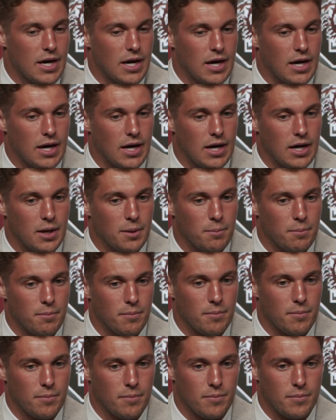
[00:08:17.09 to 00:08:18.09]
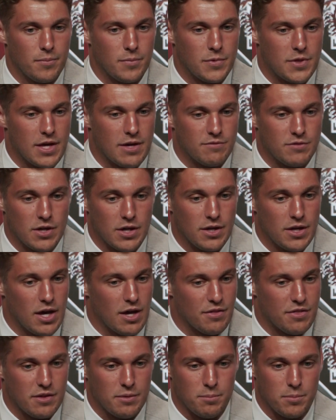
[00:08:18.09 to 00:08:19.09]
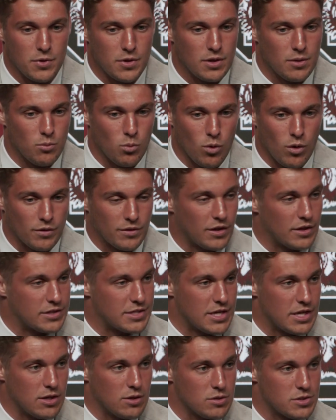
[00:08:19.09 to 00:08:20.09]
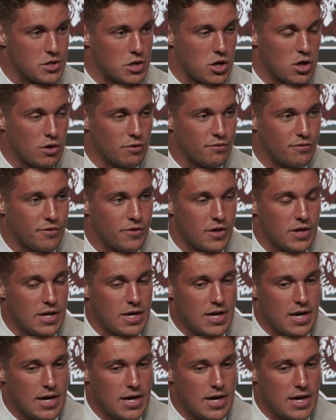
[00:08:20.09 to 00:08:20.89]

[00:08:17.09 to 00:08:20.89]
they've done nothing but work their tails off